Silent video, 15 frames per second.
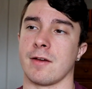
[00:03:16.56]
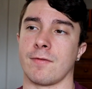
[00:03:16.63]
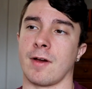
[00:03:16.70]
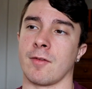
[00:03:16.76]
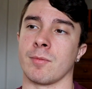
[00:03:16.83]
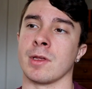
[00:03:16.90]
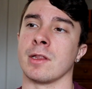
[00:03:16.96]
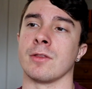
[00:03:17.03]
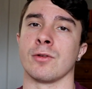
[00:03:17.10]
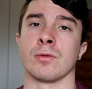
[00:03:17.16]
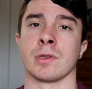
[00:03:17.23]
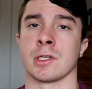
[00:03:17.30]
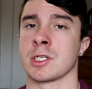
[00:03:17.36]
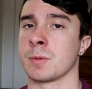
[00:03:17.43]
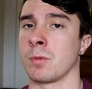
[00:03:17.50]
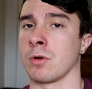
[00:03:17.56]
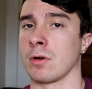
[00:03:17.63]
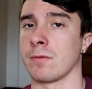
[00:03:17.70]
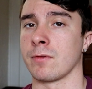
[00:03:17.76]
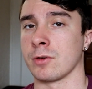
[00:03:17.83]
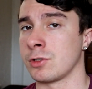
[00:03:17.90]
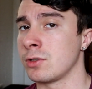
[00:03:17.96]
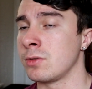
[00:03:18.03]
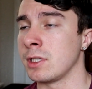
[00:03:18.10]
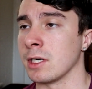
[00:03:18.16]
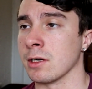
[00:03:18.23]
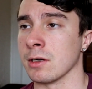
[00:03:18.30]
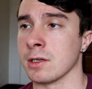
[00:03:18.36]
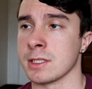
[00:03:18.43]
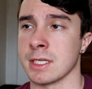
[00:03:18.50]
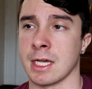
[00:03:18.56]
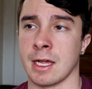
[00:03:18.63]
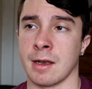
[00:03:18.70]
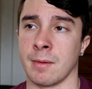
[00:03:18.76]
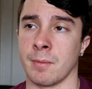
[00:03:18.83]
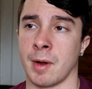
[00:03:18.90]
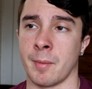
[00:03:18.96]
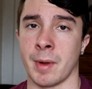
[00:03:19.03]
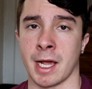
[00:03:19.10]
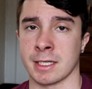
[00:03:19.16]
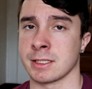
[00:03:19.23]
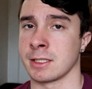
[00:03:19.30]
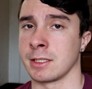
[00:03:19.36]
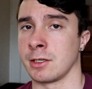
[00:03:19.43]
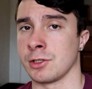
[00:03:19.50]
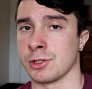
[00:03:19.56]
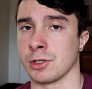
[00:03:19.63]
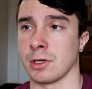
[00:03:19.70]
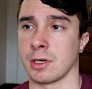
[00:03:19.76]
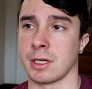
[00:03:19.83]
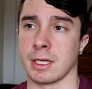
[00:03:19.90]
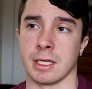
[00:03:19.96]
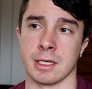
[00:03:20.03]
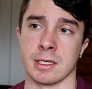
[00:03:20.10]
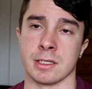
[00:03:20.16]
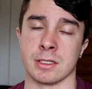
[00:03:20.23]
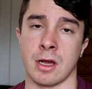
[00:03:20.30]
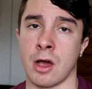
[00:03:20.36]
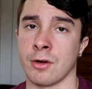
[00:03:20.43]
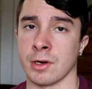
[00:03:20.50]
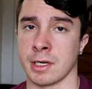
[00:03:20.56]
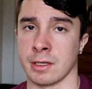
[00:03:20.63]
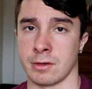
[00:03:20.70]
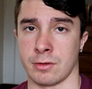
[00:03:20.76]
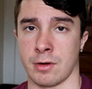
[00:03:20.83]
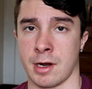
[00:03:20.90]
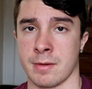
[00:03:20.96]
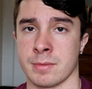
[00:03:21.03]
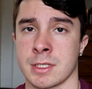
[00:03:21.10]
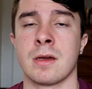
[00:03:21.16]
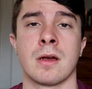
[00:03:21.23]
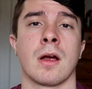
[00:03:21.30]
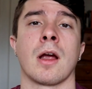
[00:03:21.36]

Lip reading: if I've been doing the sport for 2 years and my max clean and jerk is 100 kilograms.